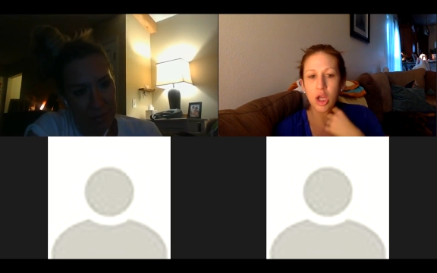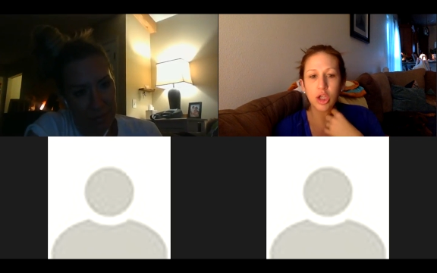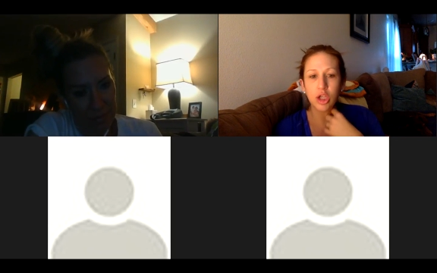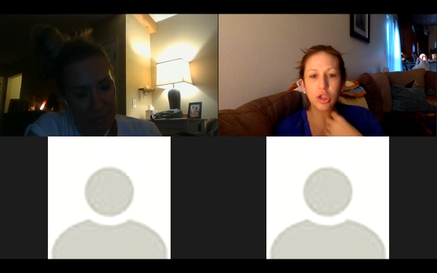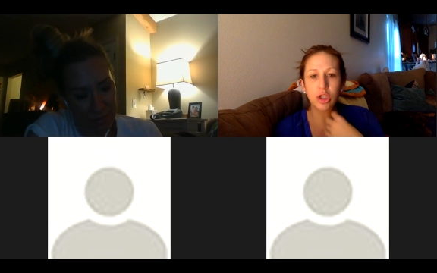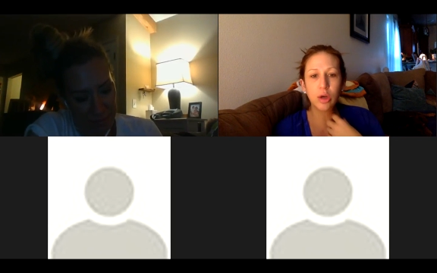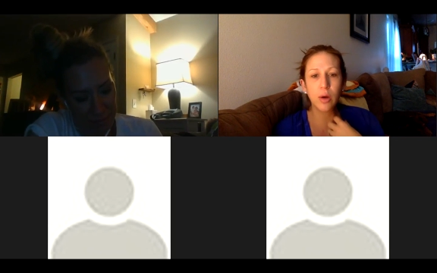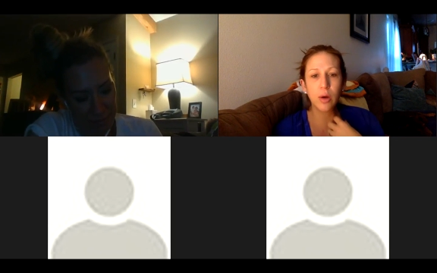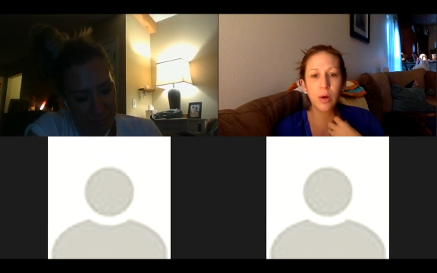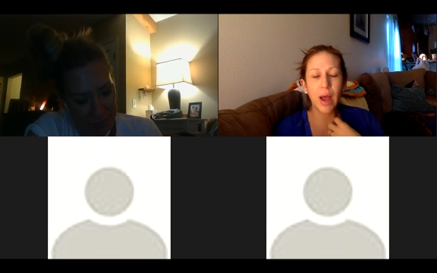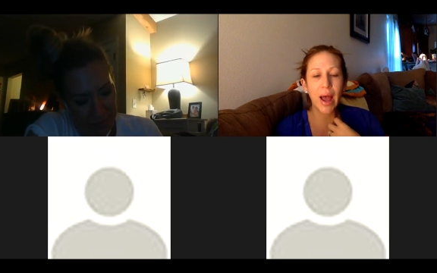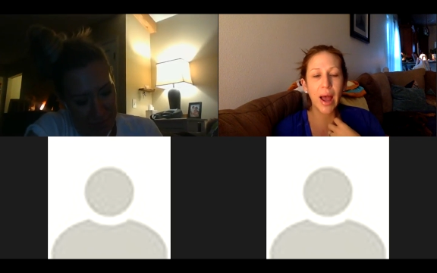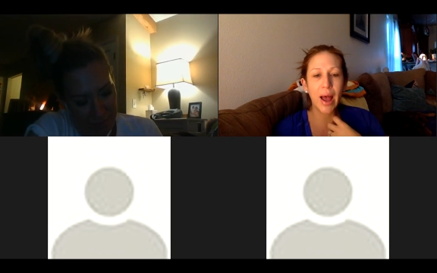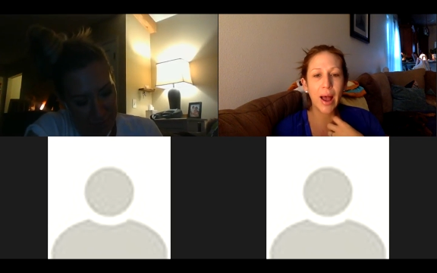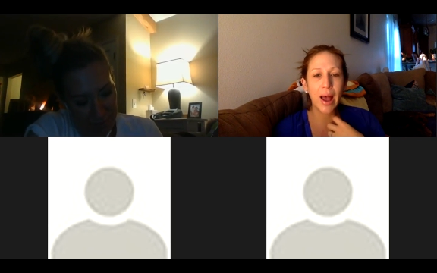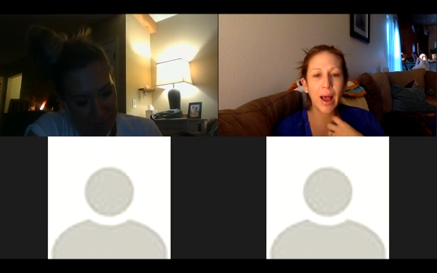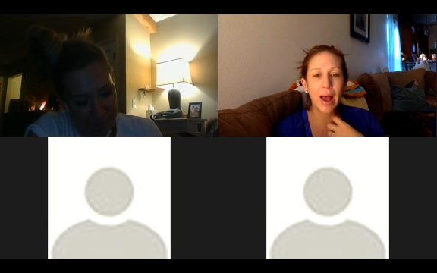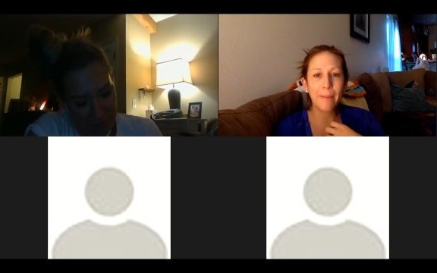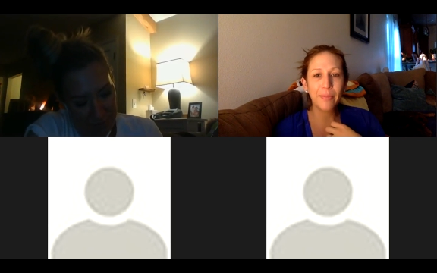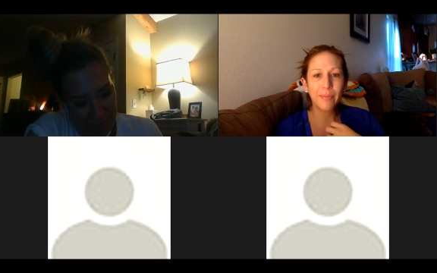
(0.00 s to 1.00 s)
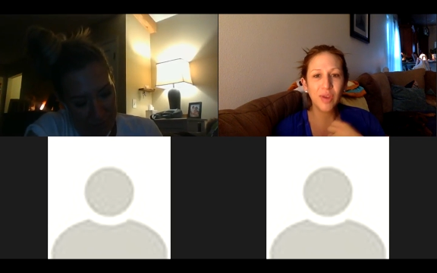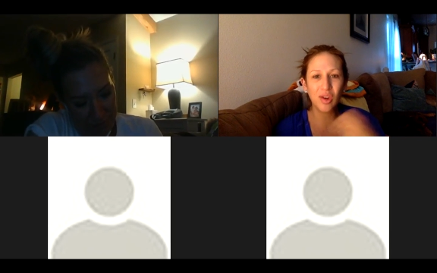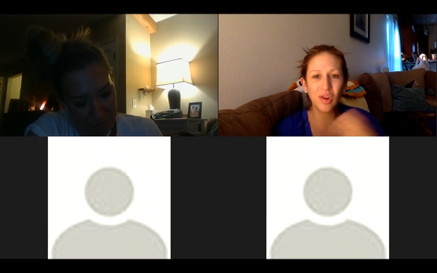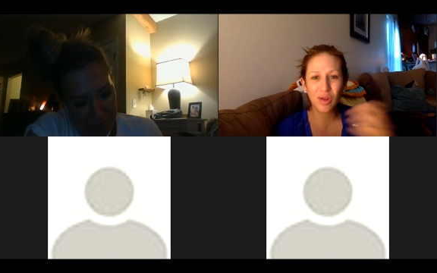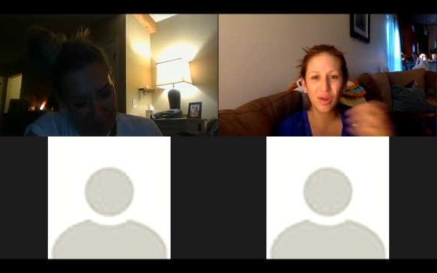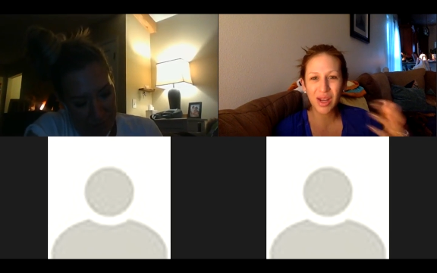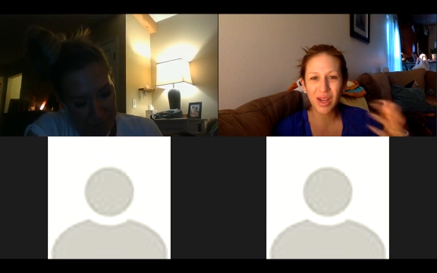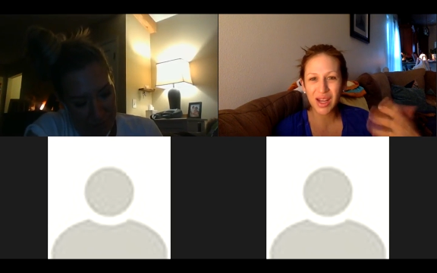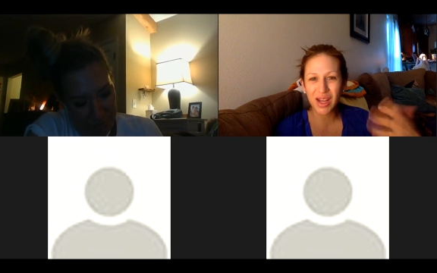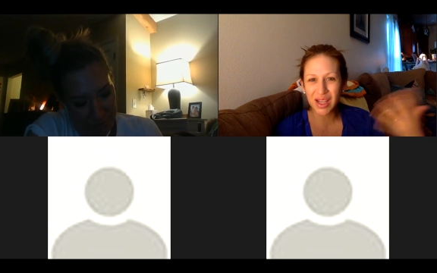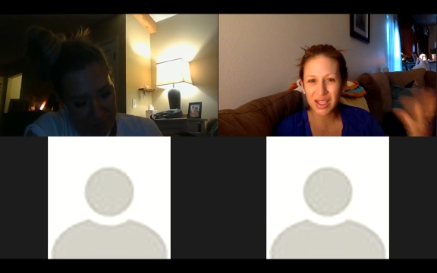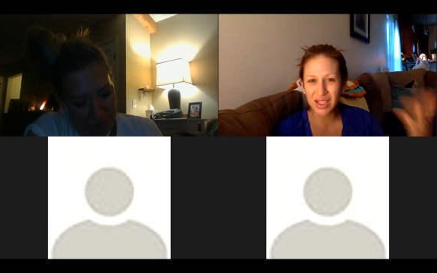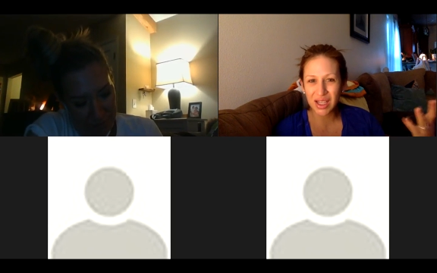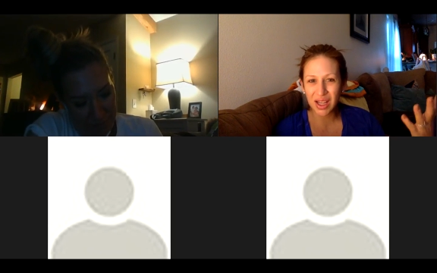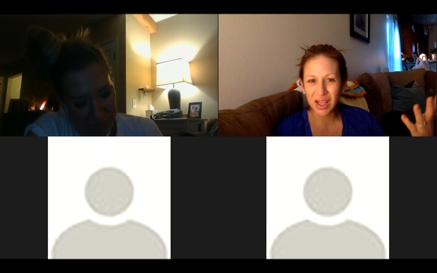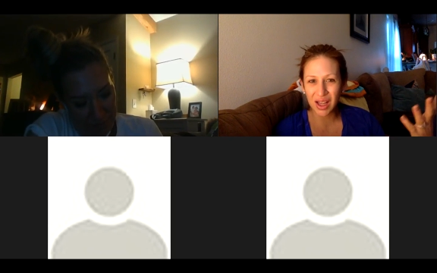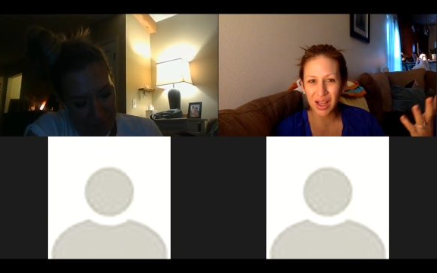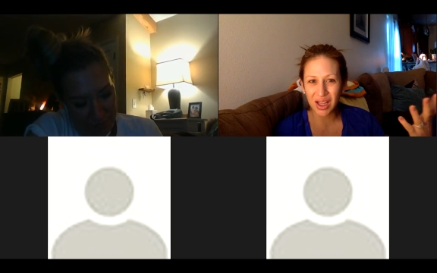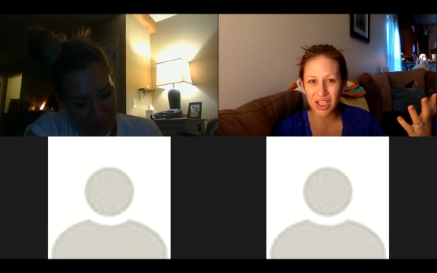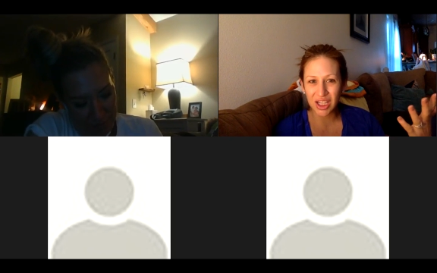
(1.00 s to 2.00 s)
So, getting into
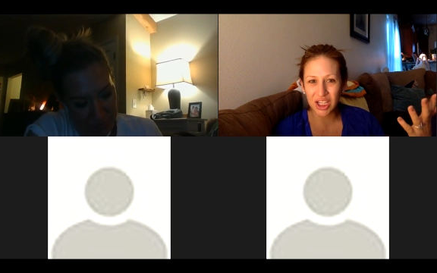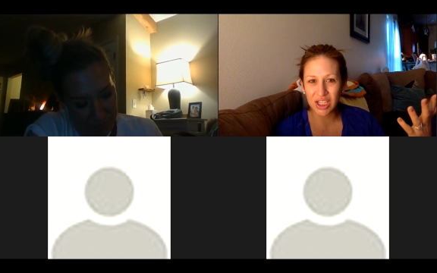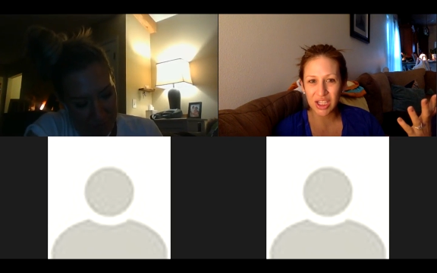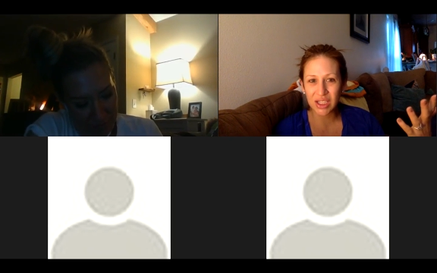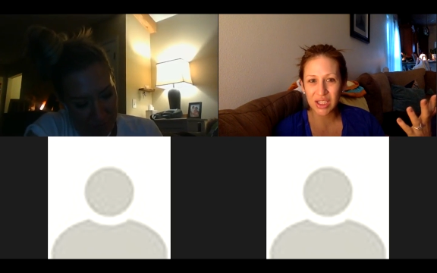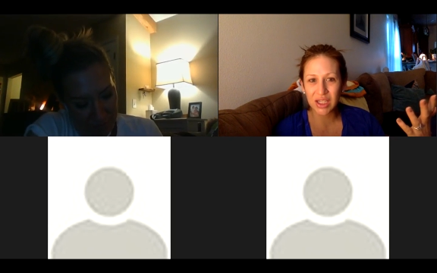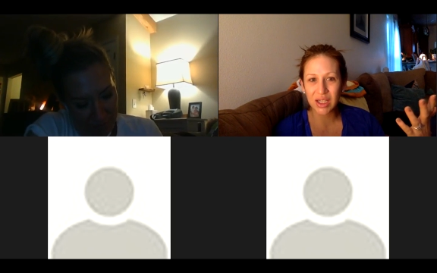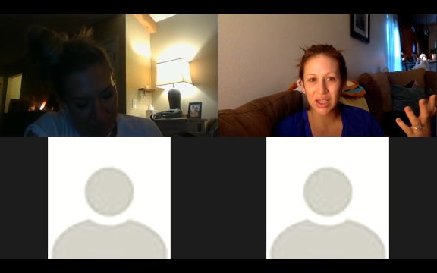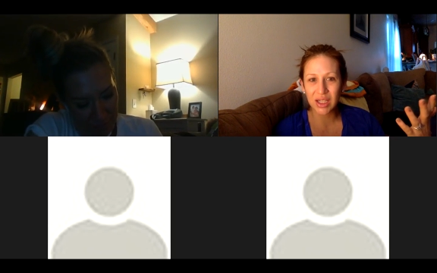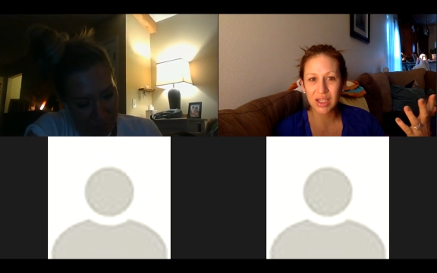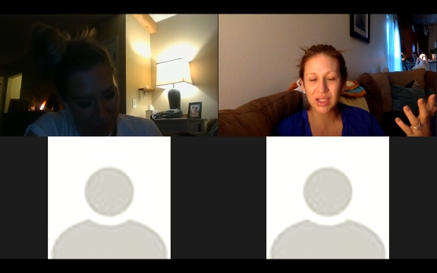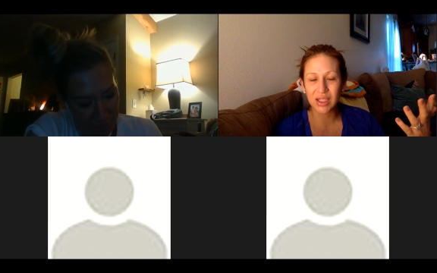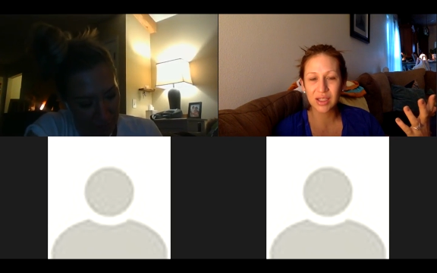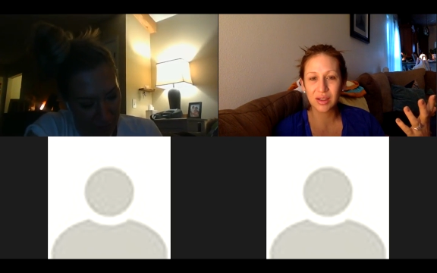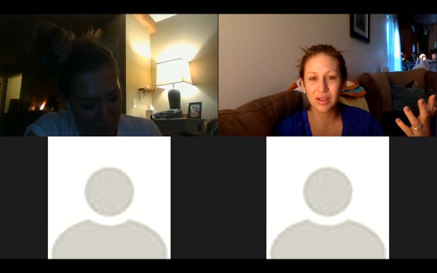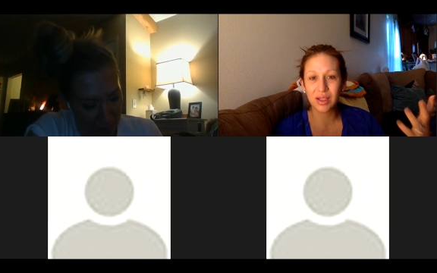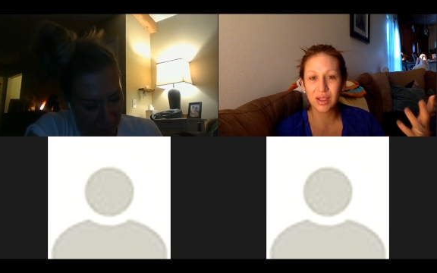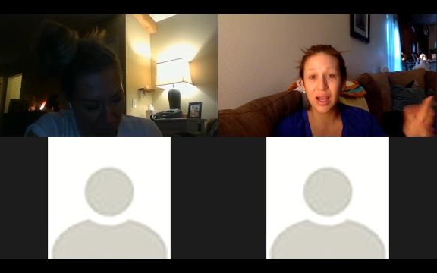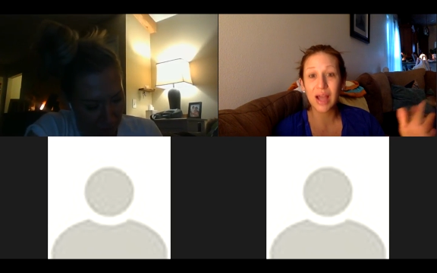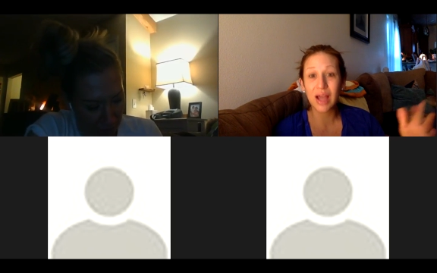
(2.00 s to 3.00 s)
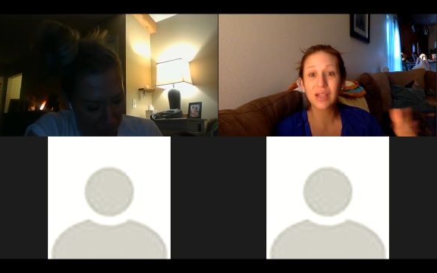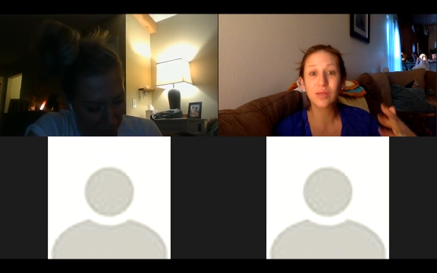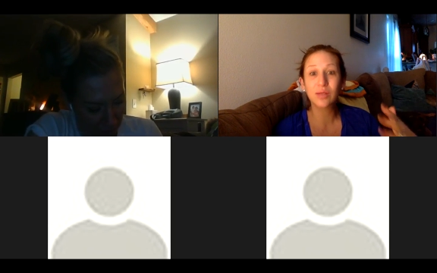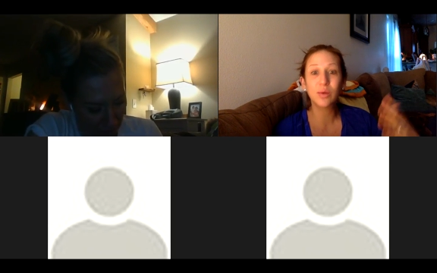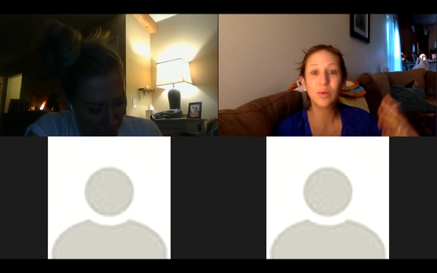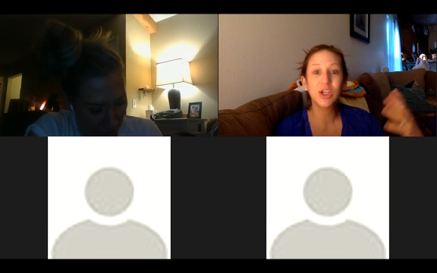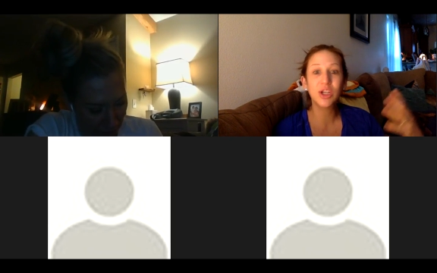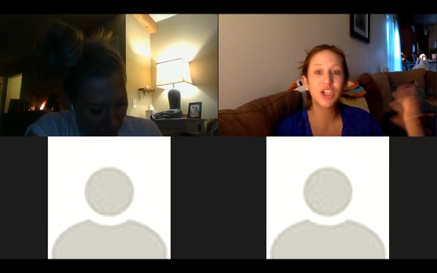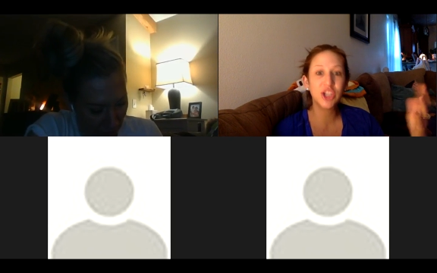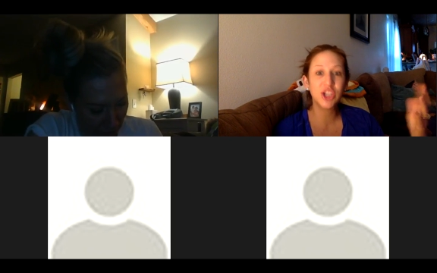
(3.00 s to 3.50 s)
the logistics, yes, we